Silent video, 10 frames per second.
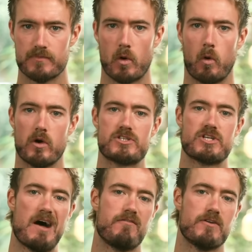or
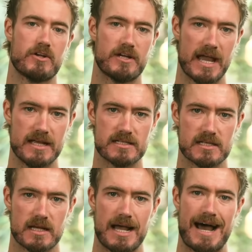soften your gaze,
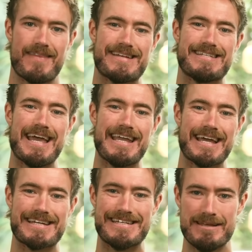and then take
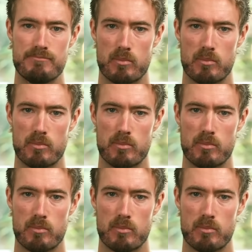a deep